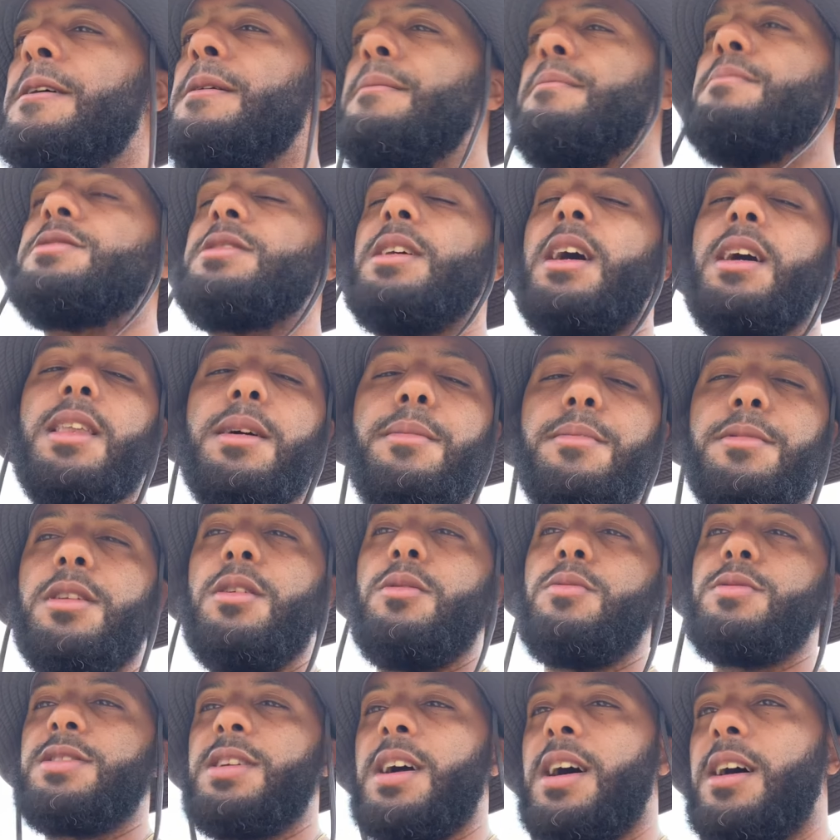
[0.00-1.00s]
But y'all let me know
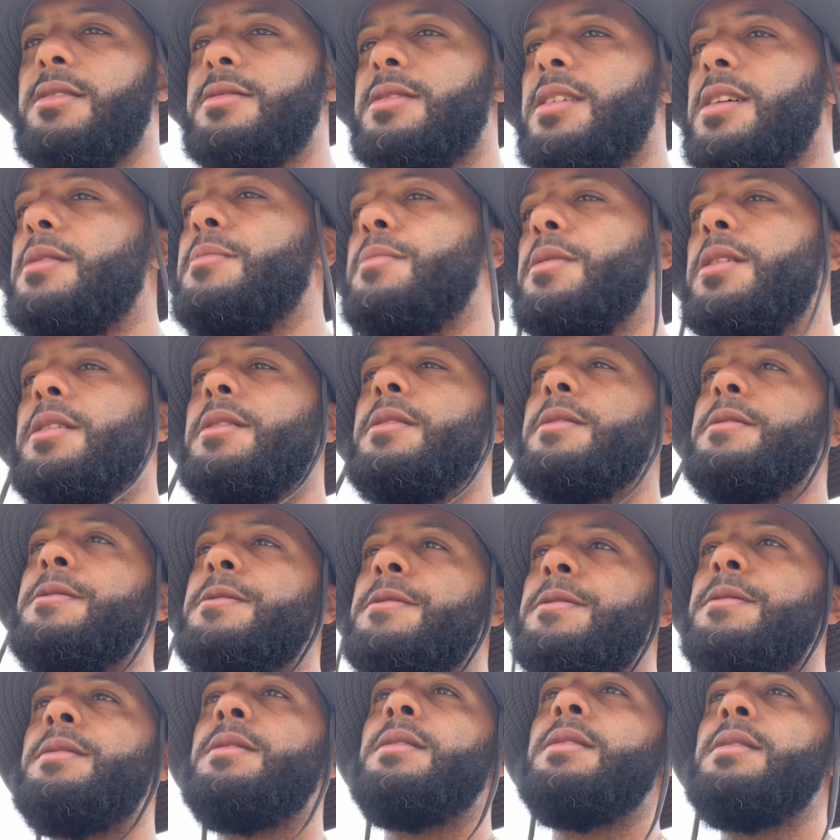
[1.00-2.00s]
what y'all think, man.
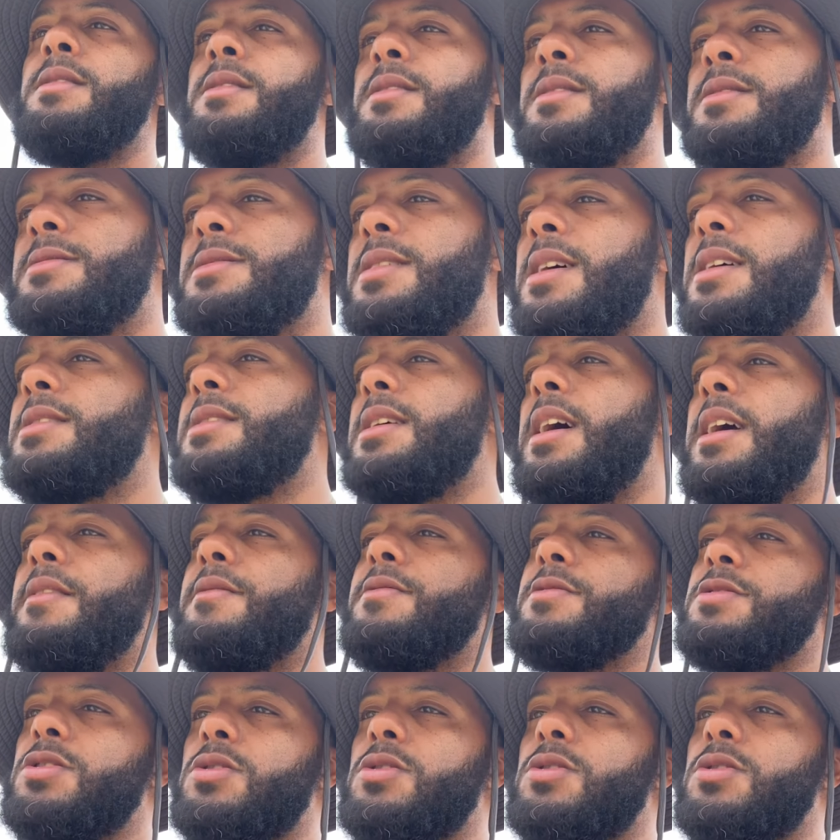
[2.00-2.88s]
Tank Davis,